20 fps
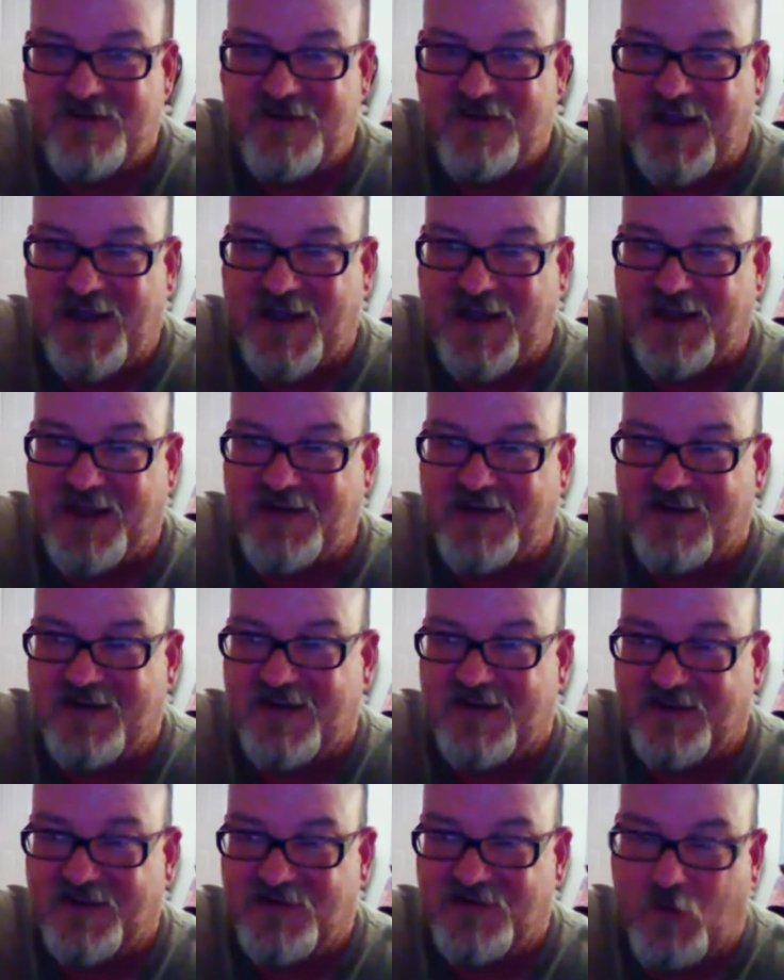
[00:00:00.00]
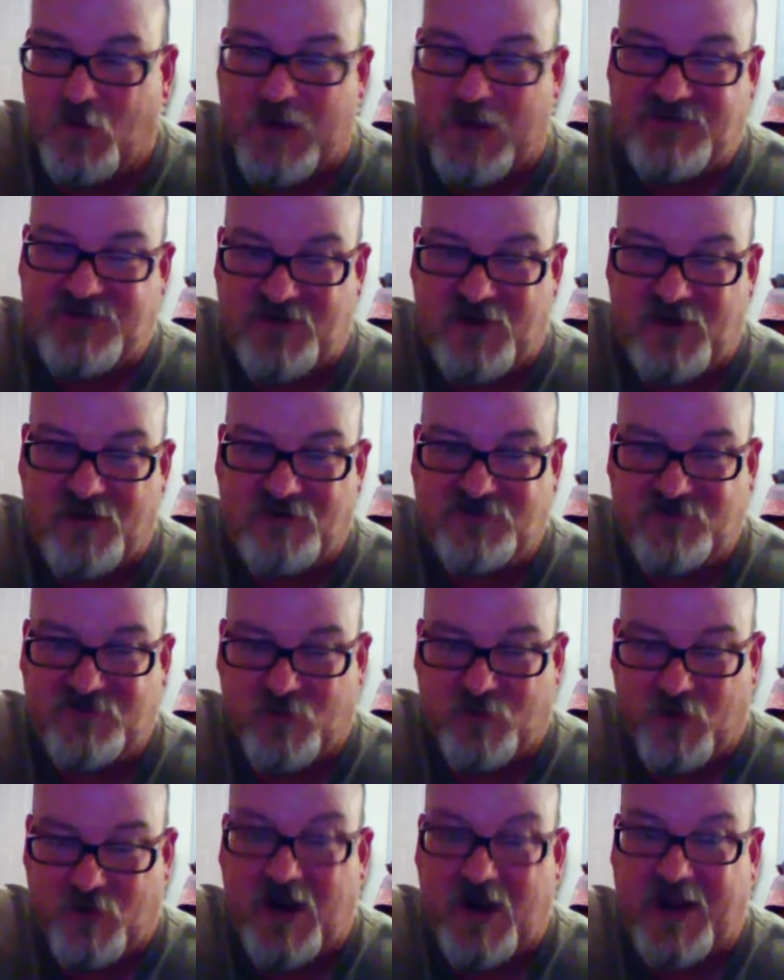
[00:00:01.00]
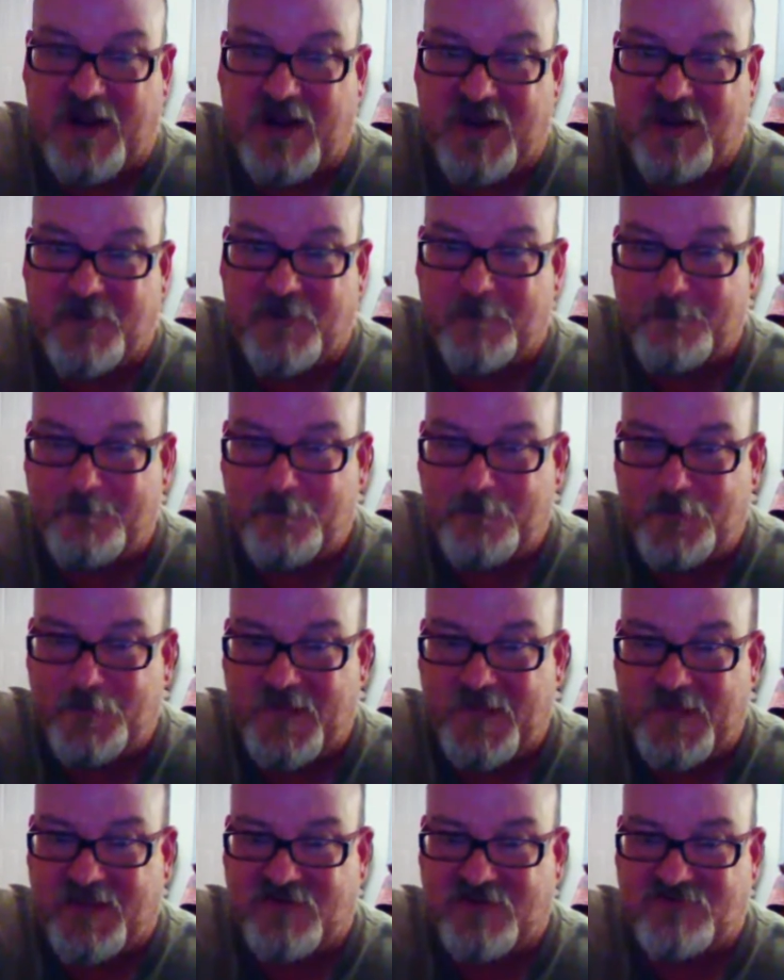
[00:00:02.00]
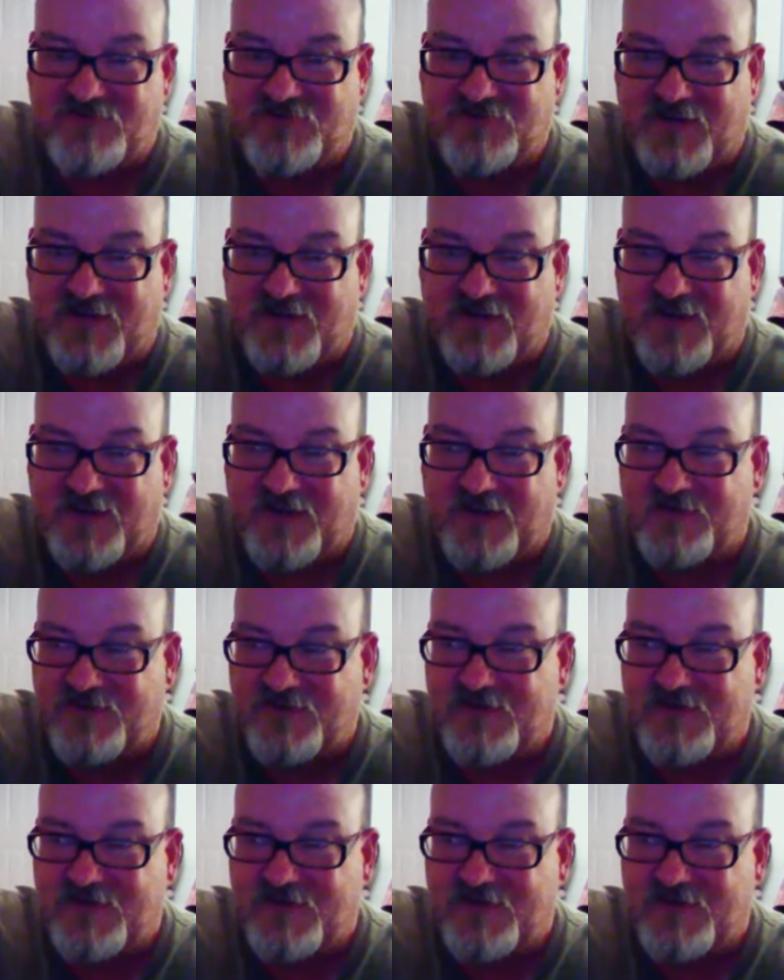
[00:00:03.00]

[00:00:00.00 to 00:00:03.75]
and uh, the West Coast, where I am, is uh,